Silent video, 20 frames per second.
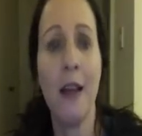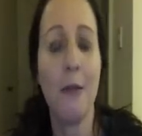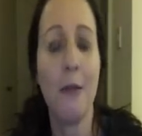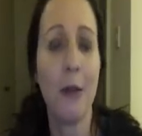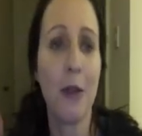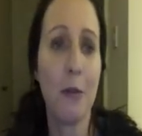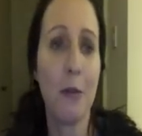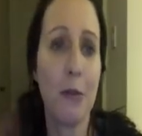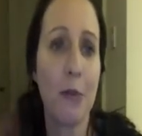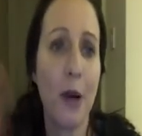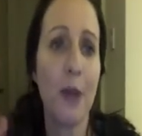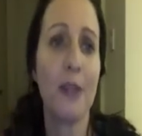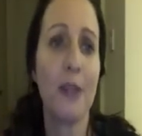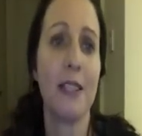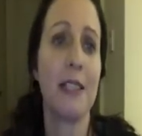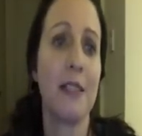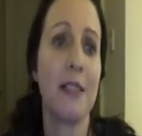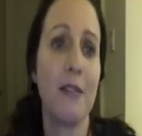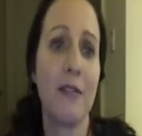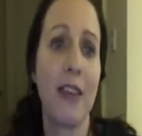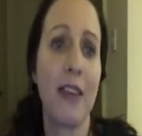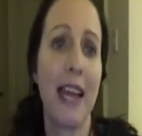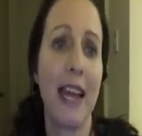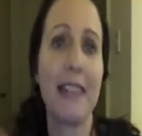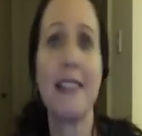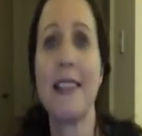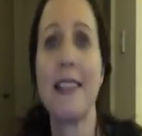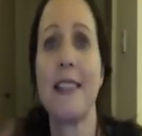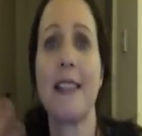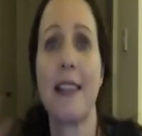but the process of
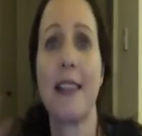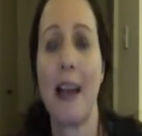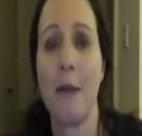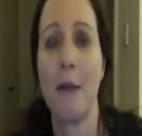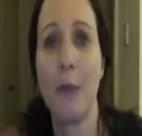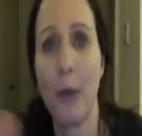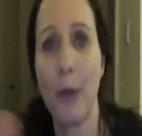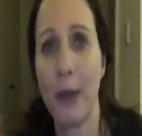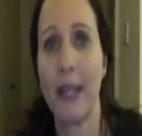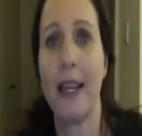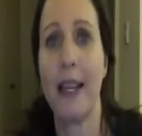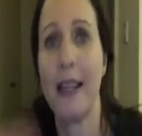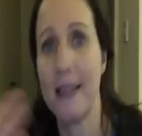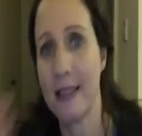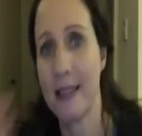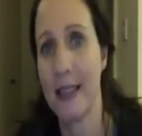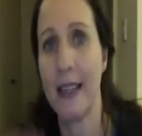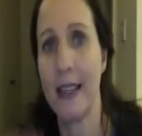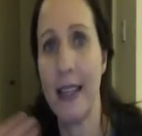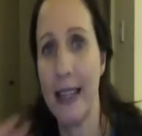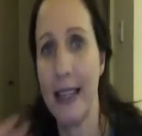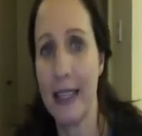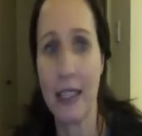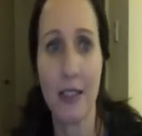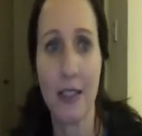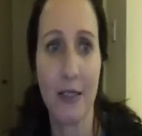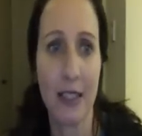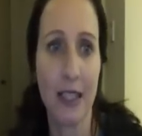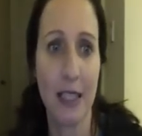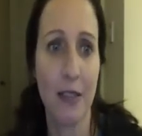getting to that point is an
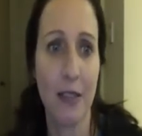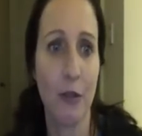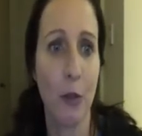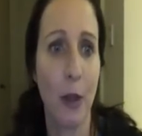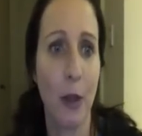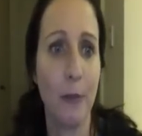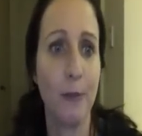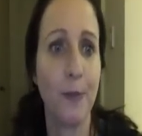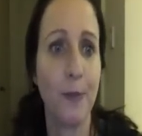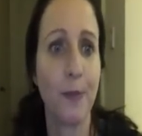iterative one.